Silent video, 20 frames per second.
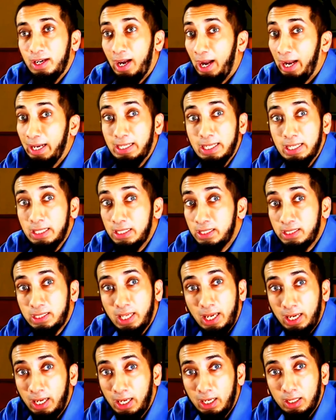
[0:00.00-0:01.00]
I didn't
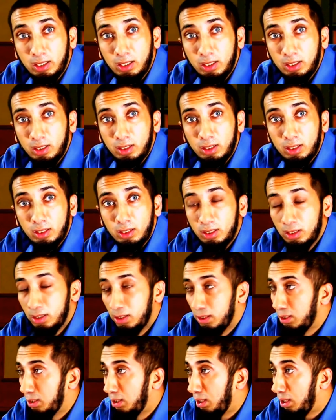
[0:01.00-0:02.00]
say it.
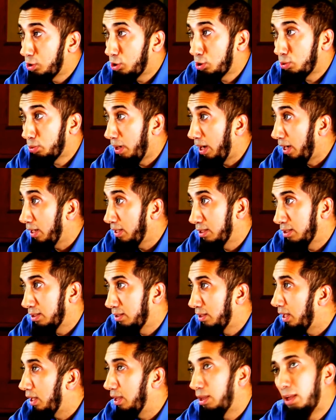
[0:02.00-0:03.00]
I swear I didn't.
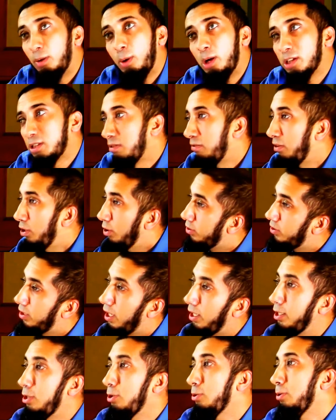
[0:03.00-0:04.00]
They'll watch the video and say I
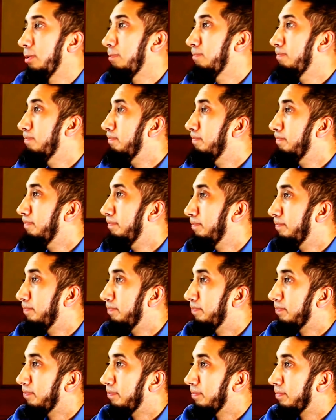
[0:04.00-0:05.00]
didn't do
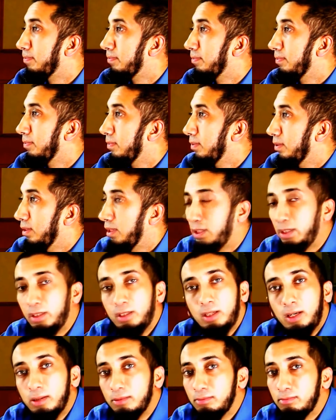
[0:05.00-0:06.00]
it. They did
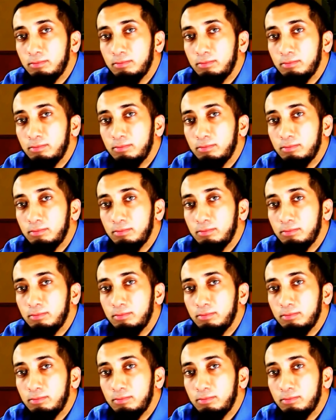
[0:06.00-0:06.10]
not.